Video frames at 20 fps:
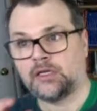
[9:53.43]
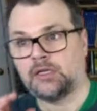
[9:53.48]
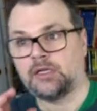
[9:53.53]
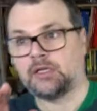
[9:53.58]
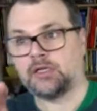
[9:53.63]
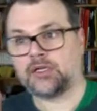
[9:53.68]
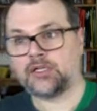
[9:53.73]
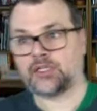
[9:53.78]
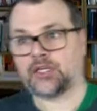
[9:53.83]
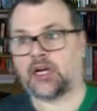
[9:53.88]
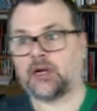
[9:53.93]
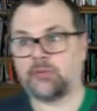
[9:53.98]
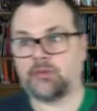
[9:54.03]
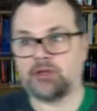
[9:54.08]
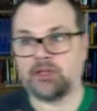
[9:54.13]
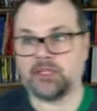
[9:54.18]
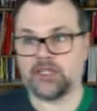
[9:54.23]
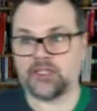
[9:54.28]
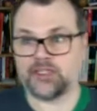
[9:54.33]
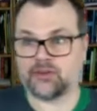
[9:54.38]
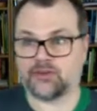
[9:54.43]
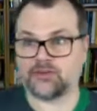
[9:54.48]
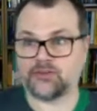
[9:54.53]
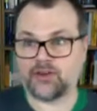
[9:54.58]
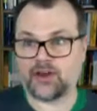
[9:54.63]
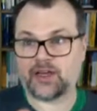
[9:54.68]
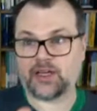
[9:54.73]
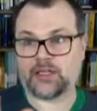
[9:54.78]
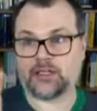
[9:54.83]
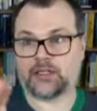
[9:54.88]
sharply
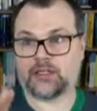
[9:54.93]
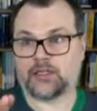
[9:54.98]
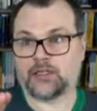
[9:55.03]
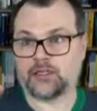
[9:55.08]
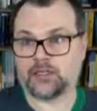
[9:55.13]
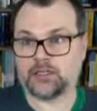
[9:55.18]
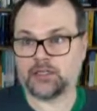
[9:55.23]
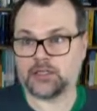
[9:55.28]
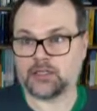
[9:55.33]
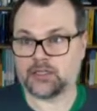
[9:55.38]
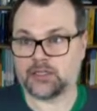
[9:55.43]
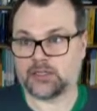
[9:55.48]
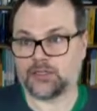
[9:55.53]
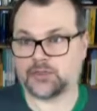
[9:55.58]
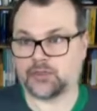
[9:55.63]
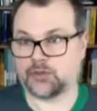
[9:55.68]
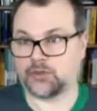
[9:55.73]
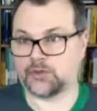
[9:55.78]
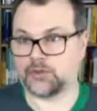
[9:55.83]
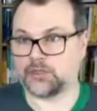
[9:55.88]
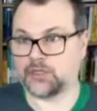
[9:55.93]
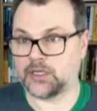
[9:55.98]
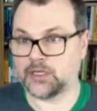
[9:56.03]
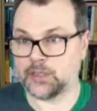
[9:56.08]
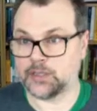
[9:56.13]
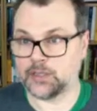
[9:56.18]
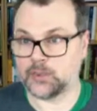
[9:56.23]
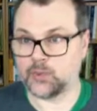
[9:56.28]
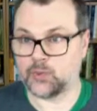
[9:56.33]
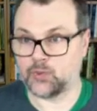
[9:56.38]
defined clusters
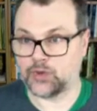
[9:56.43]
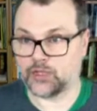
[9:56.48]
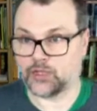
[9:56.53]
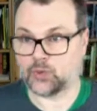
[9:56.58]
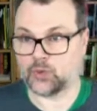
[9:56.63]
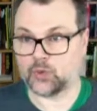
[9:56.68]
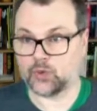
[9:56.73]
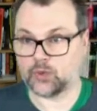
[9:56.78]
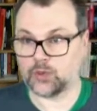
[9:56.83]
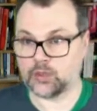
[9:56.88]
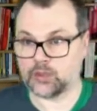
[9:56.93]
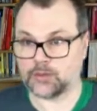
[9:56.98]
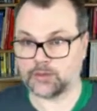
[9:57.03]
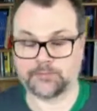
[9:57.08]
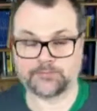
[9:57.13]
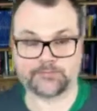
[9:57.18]
in the real world.